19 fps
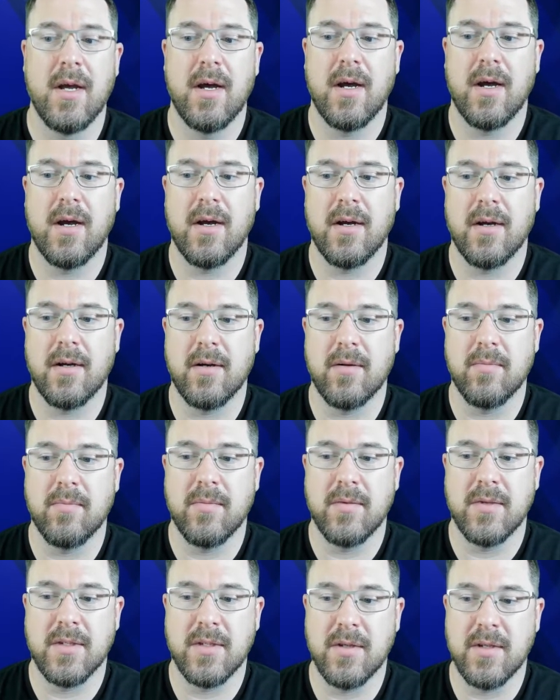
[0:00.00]

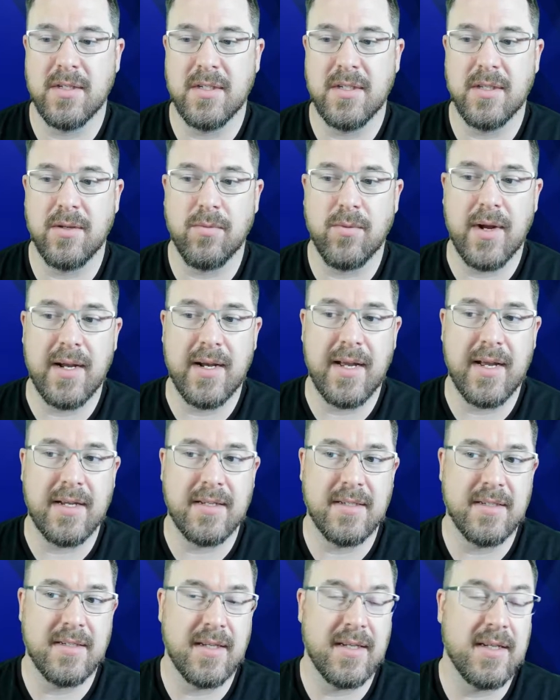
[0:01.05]
So you can see the red
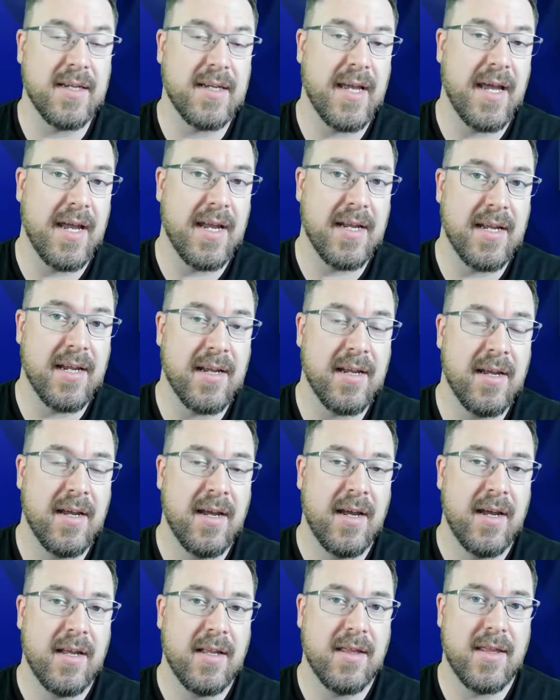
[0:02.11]
X's indicating
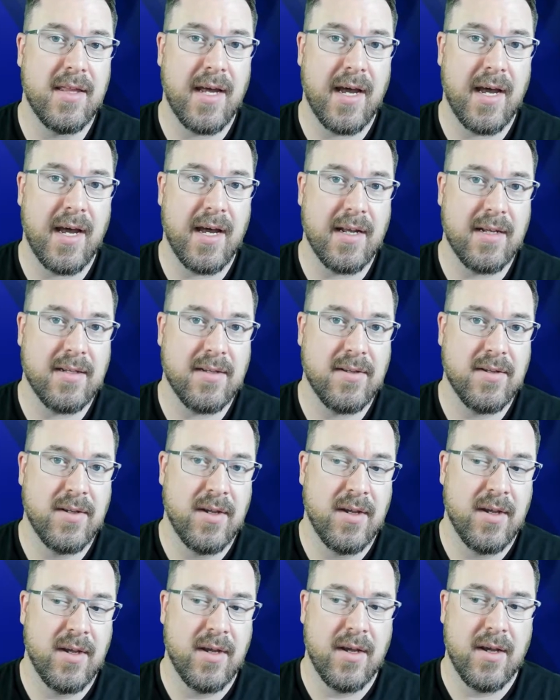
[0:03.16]
that
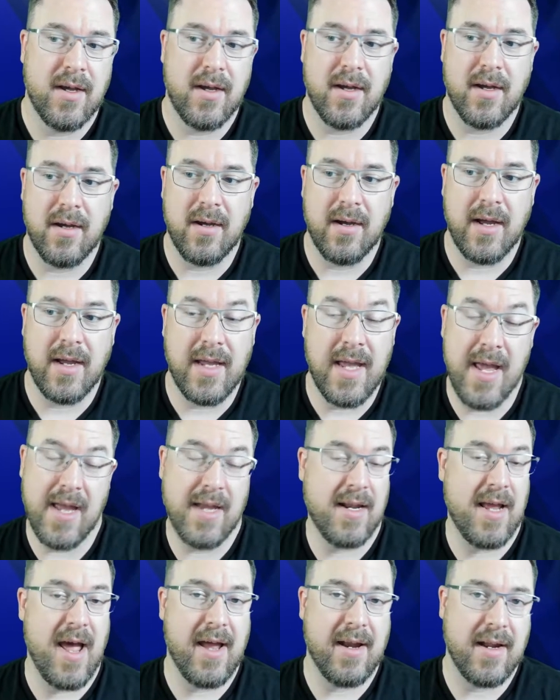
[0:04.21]
I
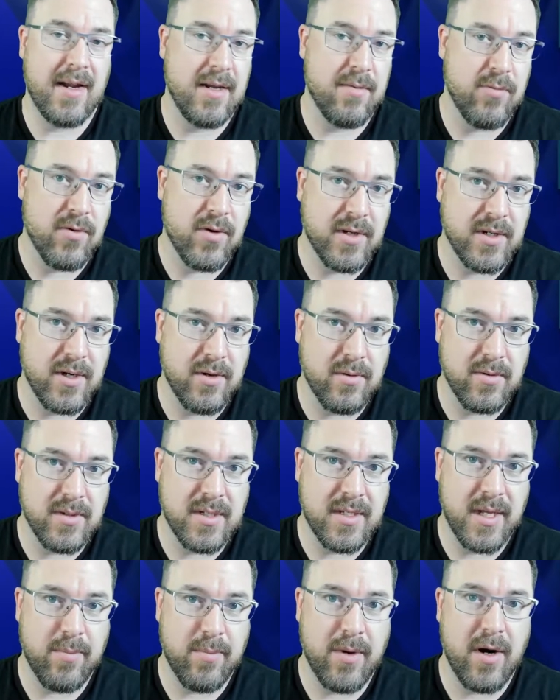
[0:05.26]
can't add any more Eternals
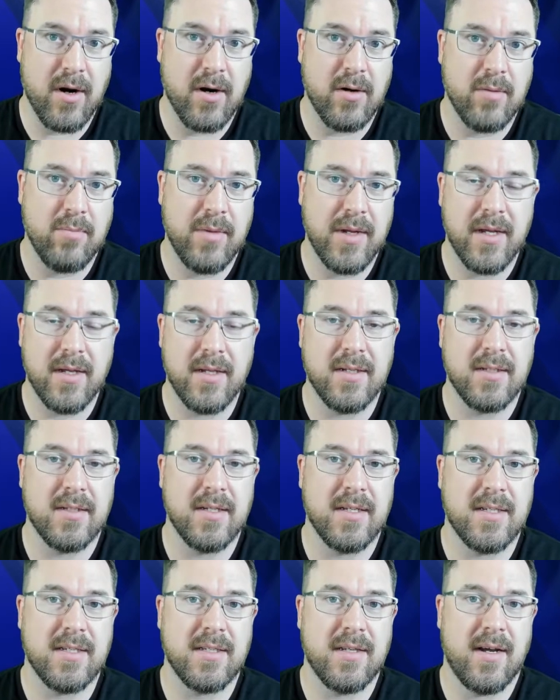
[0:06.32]
to that part because
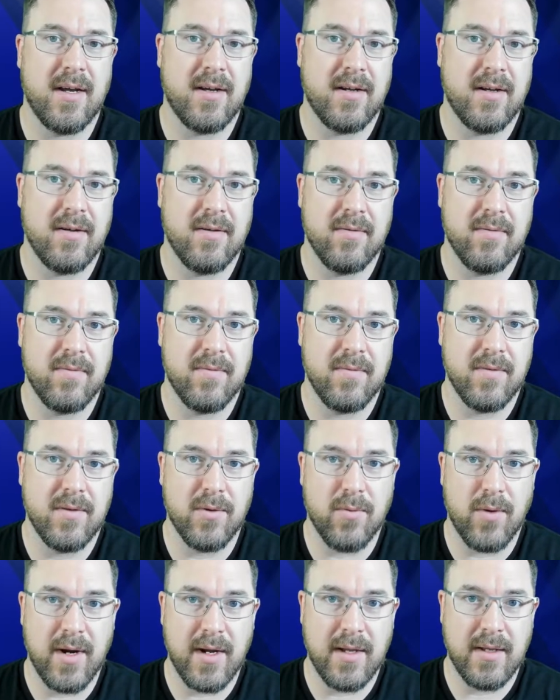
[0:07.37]
it's not of
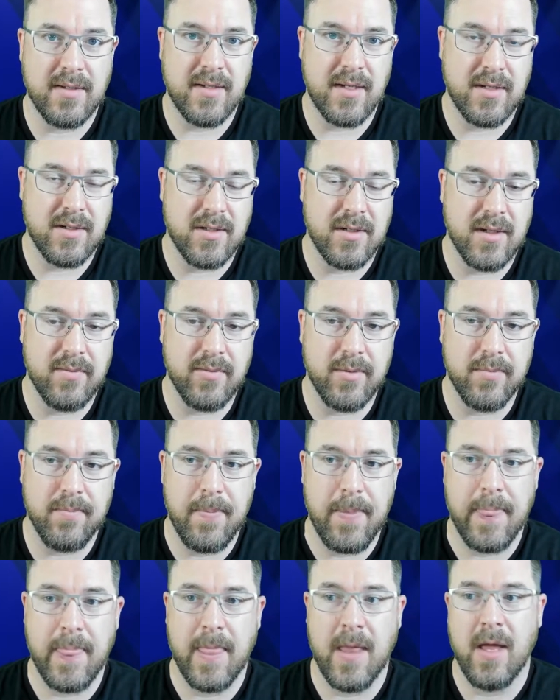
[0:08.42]
the right ascension level.
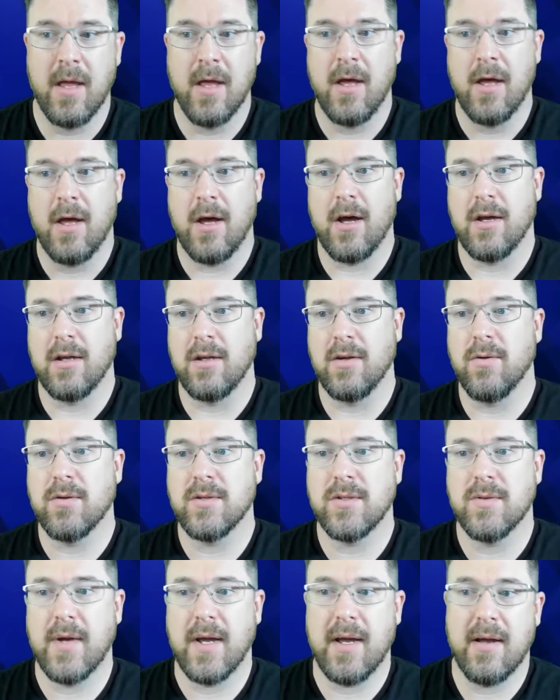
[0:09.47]
You
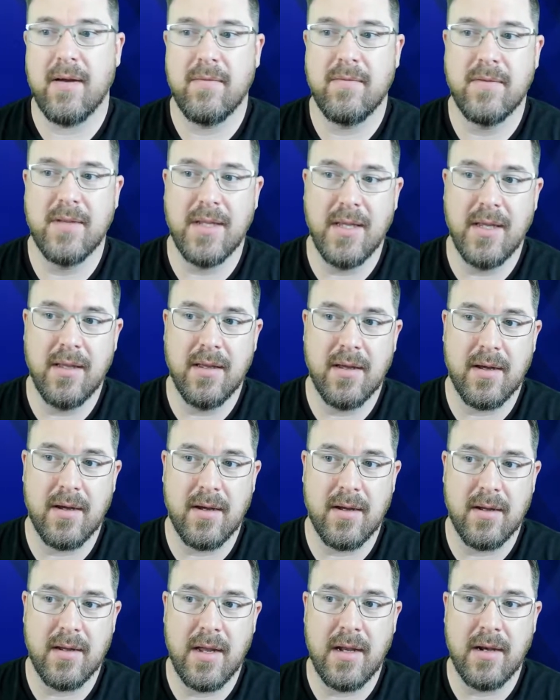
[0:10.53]
also have the
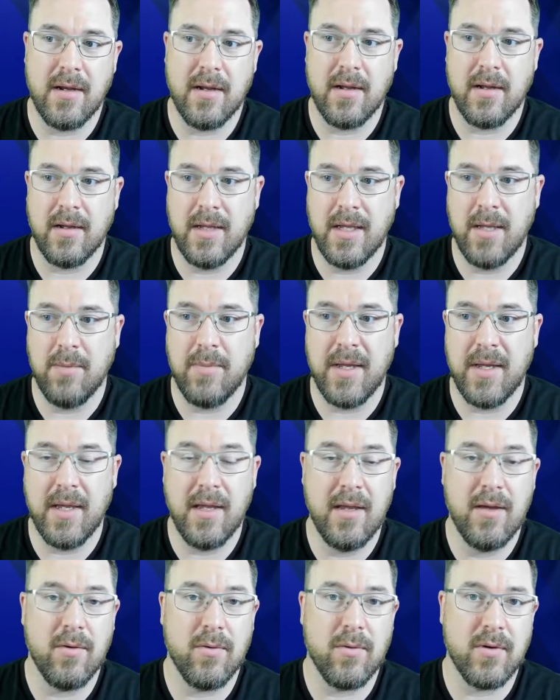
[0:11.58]

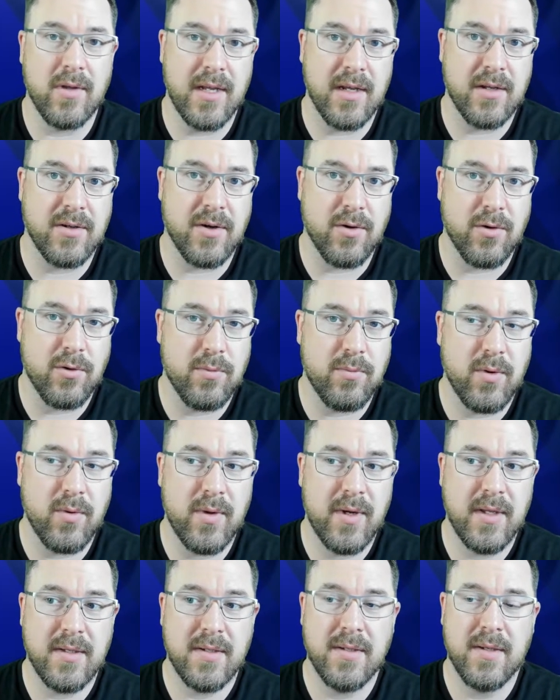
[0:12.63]
EP, or the Eternal
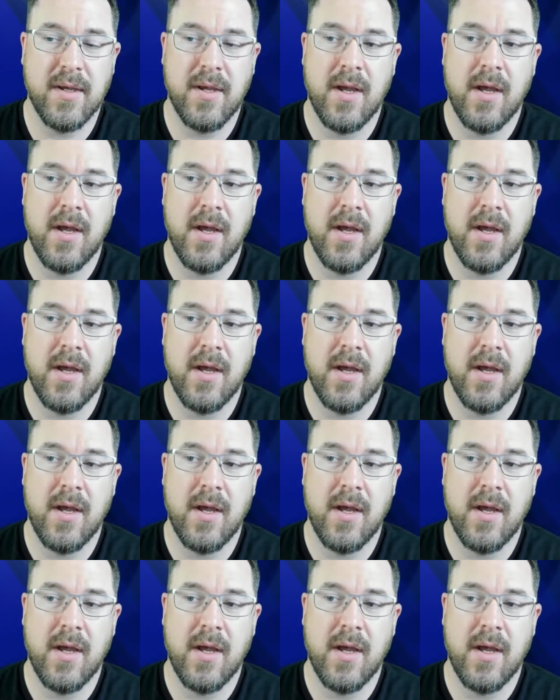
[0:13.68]
points.